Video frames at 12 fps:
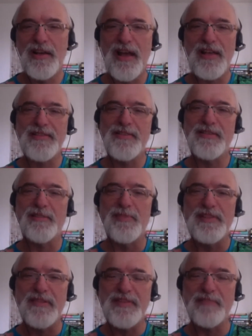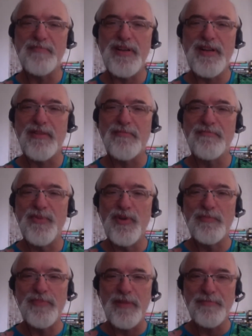Has the Damallsvenskan become
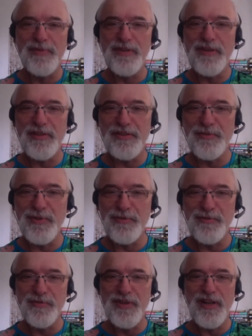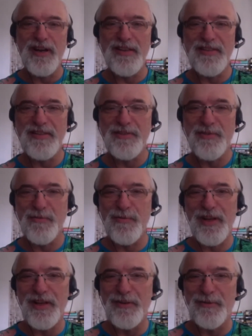more popular to you guys in
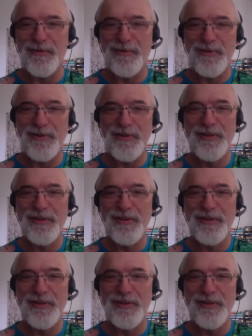Norway, or?